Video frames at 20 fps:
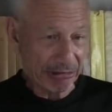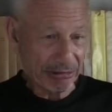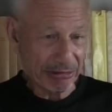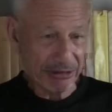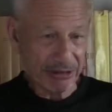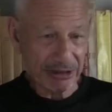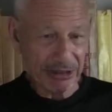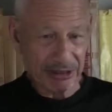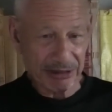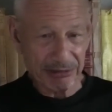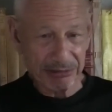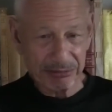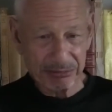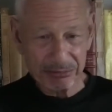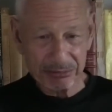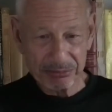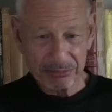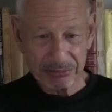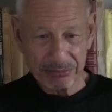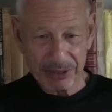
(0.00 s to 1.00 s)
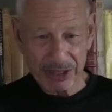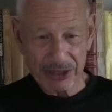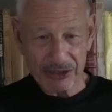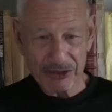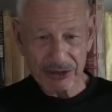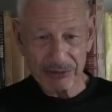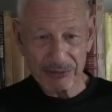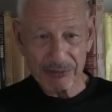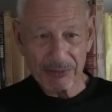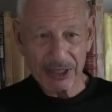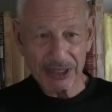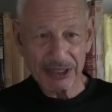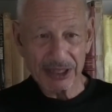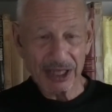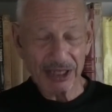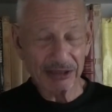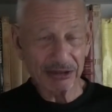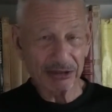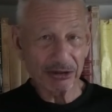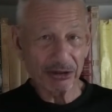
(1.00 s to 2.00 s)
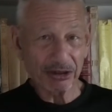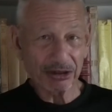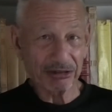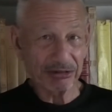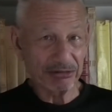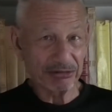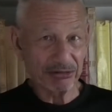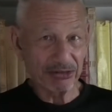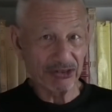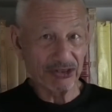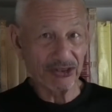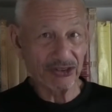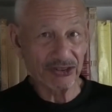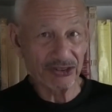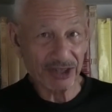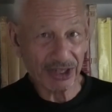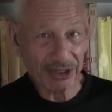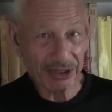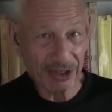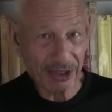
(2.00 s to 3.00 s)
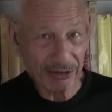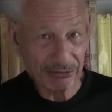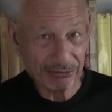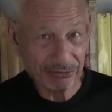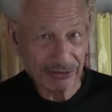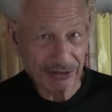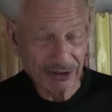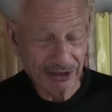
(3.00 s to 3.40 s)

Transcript: The patient may not look sick enough